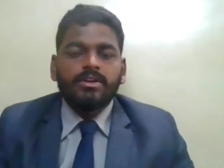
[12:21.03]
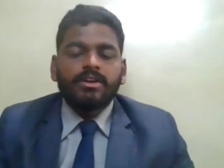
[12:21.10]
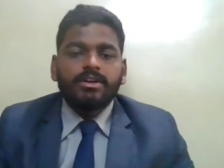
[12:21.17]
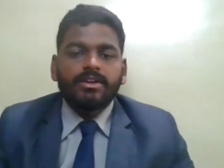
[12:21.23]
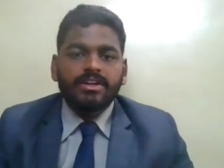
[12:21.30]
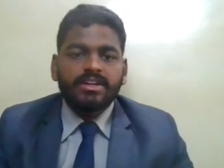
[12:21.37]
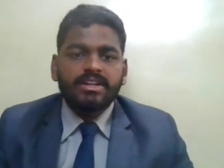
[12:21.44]

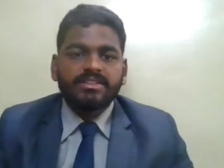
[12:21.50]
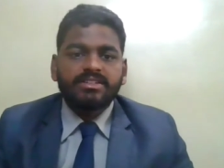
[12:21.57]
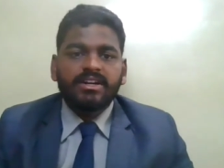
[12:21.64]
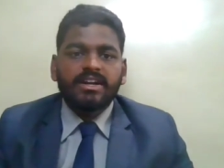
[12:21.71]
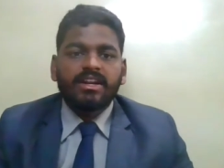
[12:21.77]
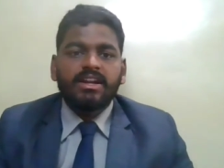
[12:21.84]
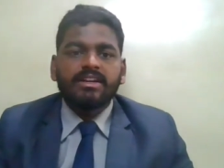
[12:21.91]
Regression
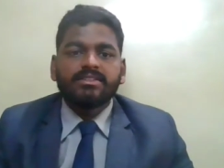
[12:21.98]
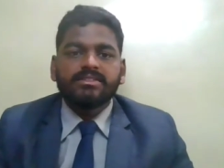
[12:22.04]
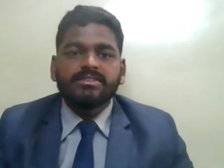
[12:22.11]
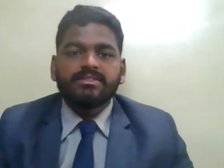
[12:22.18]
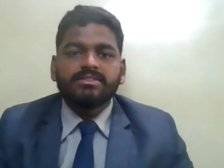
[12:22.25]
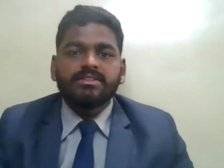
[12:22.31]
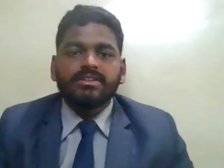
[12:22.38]

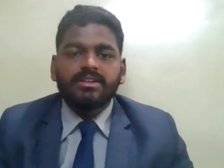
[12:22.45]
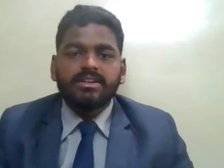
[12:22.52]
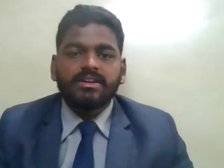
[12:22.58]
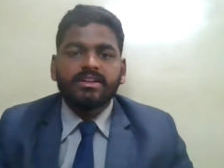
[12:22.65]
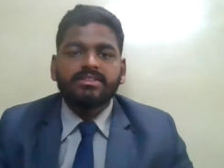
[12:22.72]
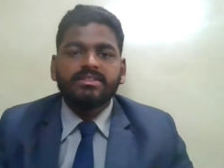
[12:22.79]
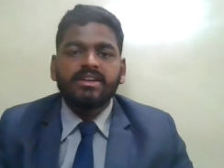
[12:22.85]
analysis.
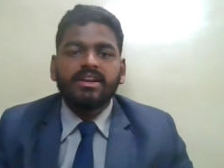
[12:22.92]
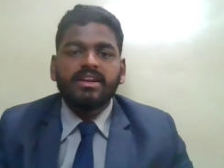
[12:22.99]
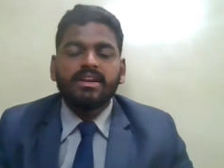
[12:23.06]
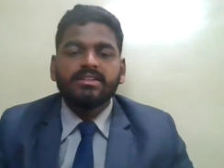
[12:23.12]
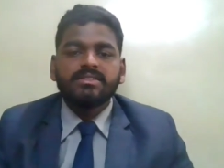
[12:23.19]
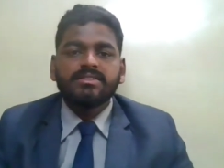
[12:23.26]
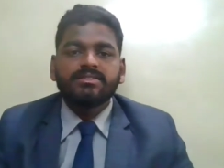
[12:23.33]
Regression
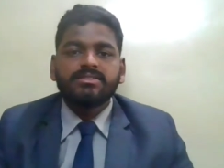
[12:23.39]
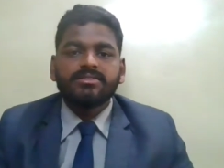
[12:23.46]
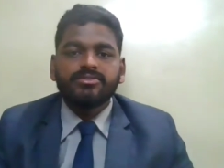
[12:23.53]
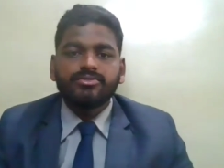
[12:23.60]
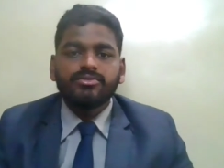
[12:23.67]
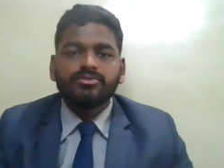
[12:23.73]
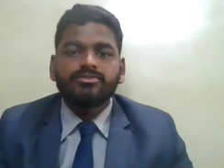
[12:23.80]
analysis
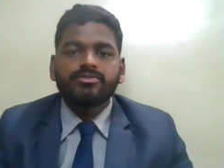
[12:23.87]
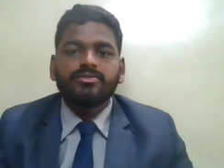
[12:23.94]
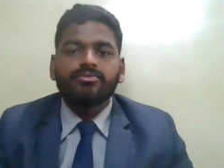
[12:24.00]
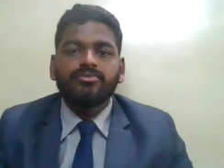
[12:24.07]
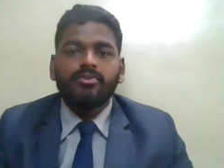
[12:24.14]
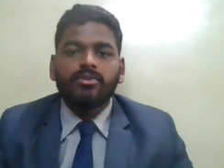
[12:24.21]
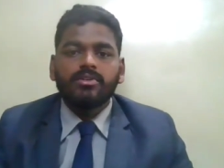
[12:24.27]
is used to
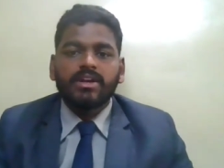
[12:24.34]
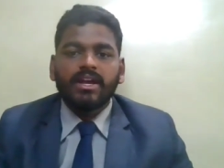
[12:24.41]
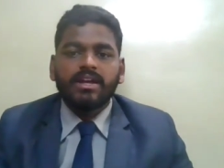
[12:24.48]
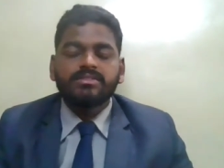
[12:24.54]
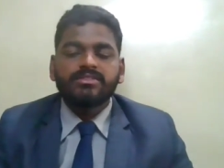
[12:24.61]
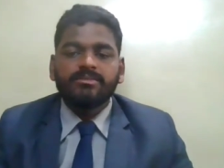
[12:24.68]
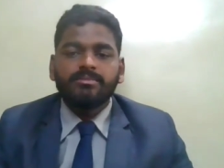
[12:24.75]

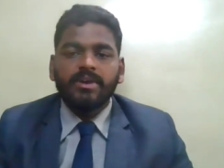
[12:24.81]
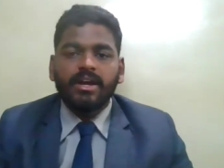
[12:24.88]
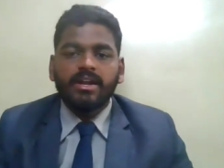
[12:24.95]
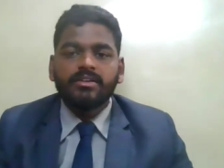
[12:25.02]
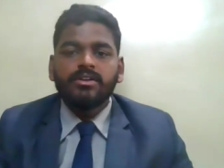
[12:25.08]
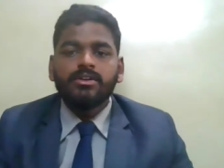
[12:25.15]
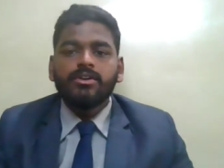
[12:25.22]
forecast
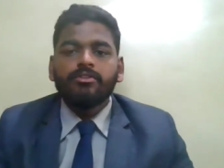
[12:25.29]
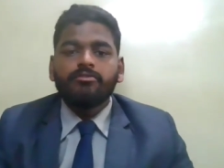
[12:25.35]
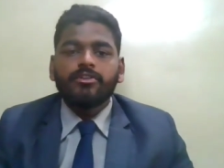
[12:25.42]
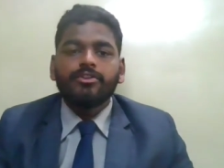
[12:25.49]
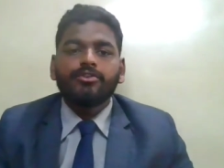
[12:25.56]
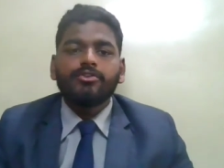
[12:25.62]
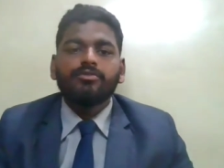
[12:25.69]
demand
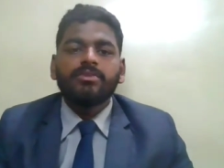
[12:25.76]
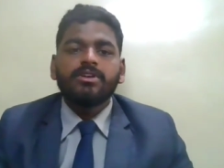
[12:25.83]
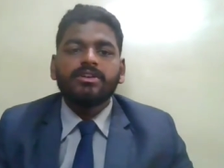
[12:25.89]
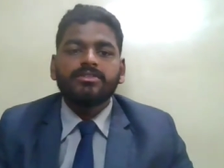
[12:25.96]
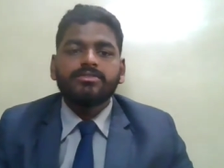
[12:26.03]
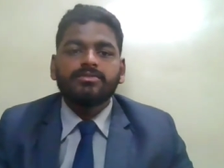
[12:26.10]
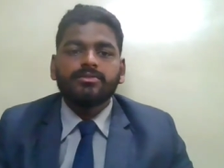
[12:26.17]
for human
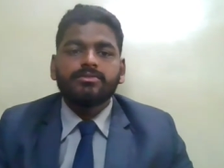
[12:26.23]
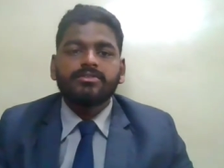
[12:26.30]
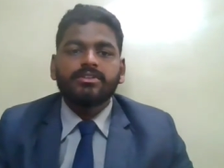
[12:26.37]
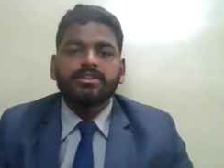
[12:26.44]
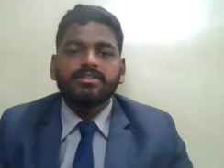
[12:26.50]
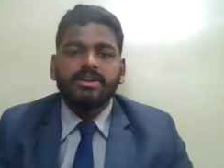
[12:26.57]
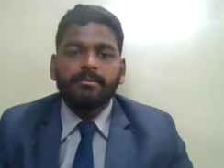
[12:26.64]
resource
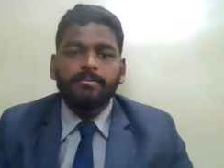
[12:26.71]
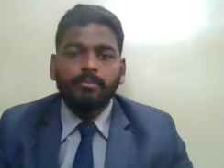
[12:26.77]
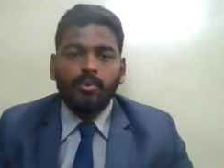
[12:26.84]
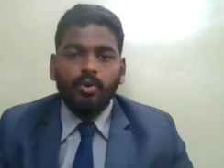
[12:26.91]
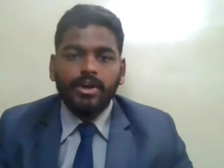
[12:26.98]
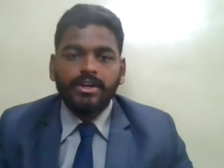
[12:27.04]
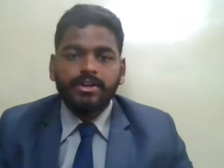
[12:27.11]
at some
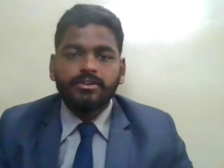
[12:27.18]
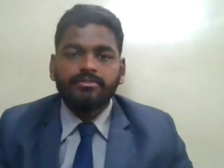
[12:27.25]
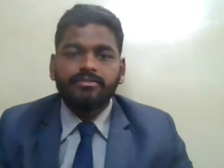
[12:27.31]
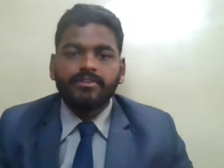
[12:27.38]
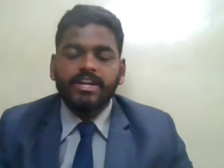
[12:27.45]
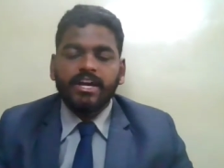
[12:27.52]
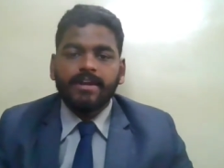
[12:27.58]
point of
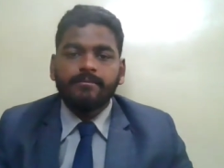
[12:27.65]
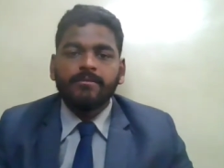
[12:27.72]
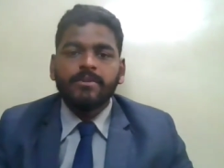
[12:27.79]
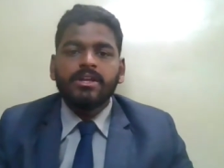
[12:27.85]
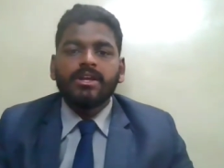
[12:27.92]
time